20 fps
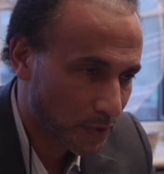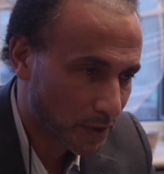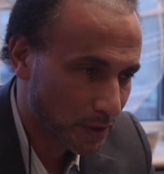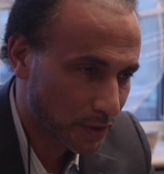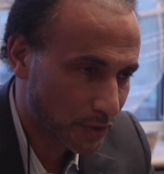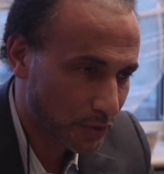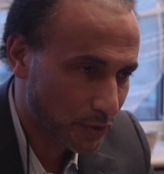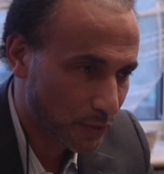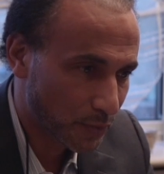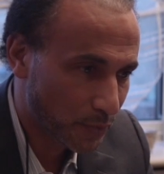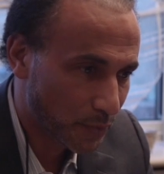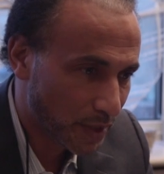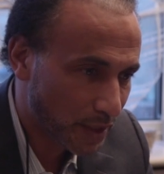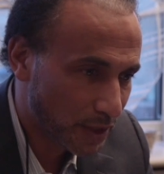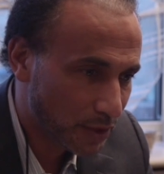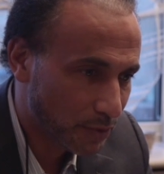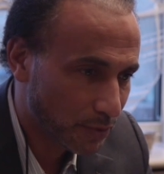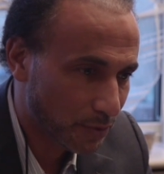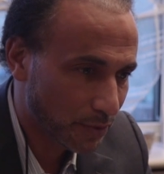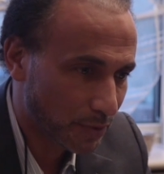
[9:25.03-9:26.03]
is the way
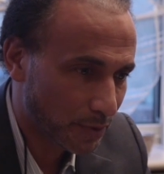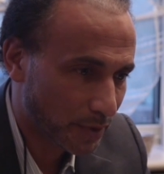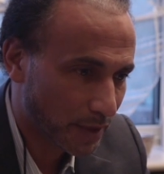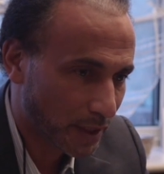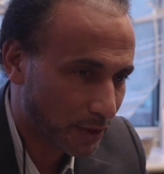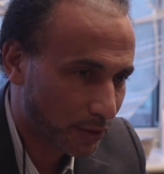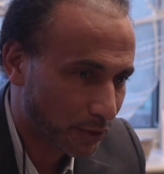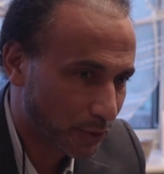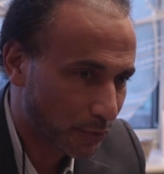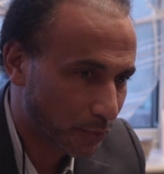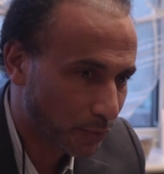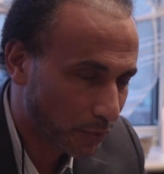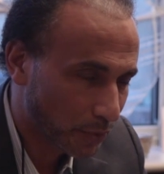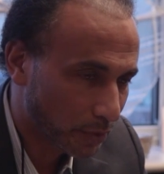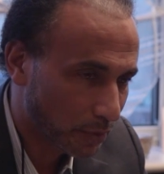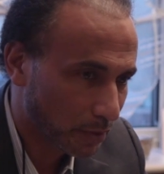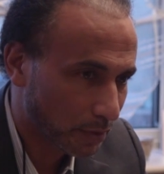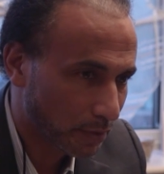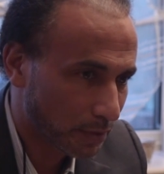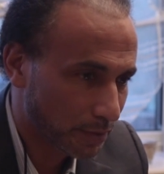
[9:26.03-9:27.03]
you look at the
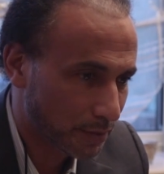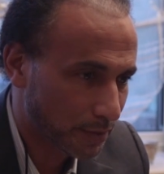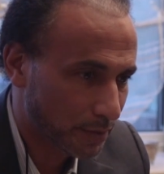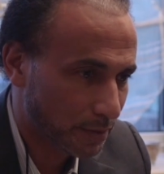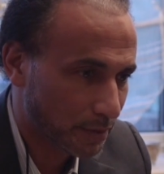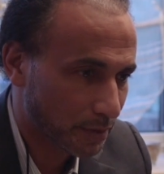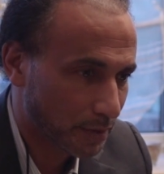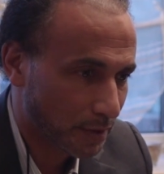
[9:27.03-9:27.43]
world,